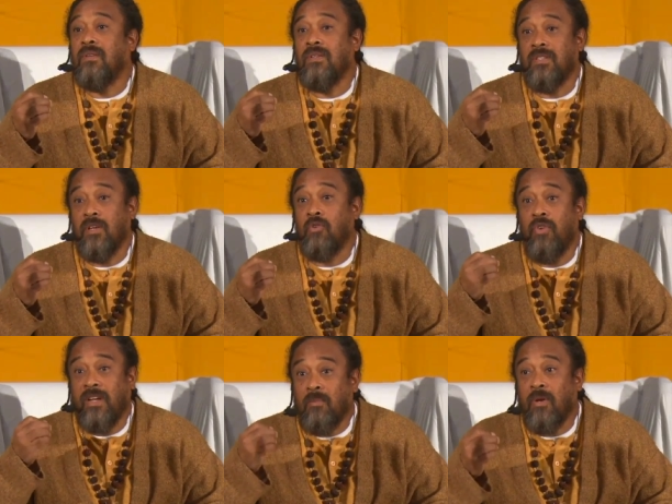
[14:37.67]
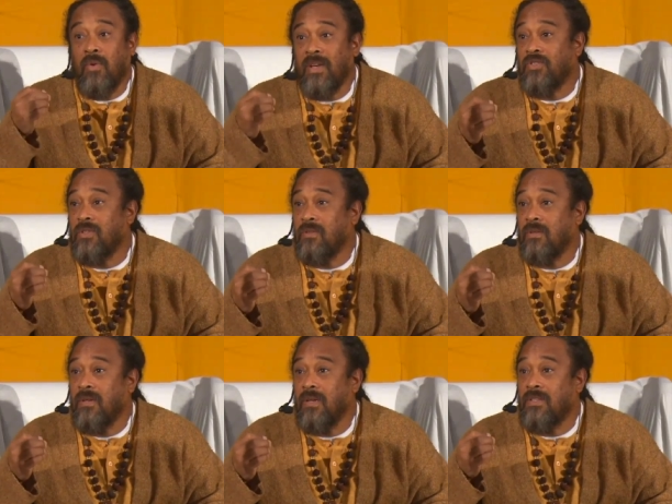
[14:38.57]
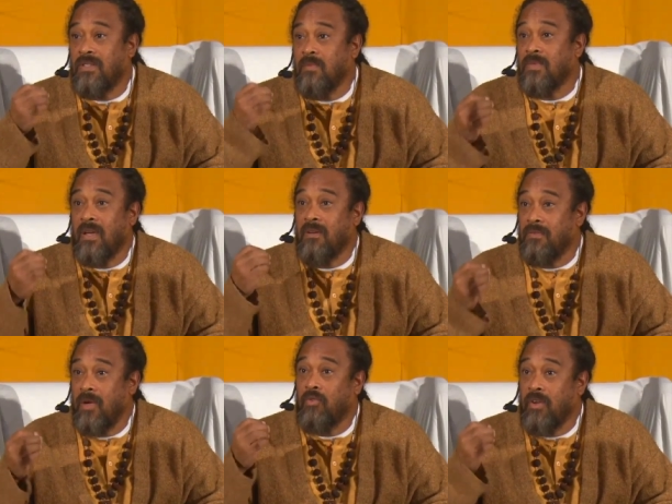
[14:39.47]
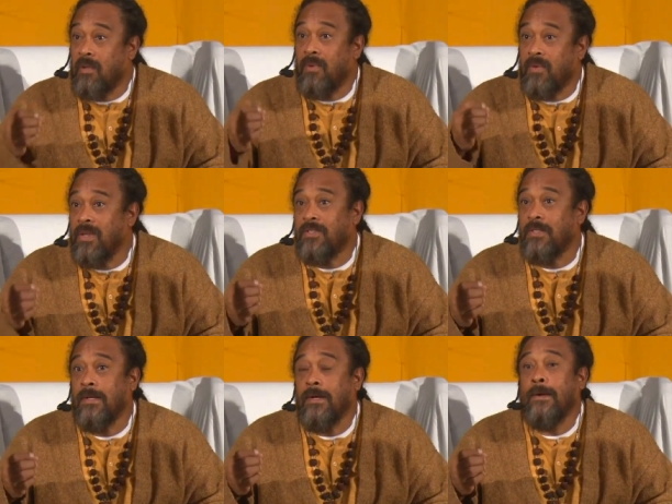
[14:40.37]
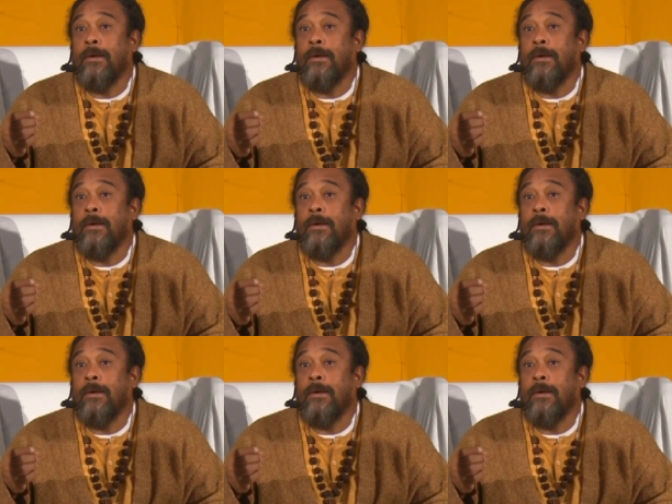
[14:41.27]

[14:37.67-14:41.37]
Is it a credible question? It seems like a very credible question.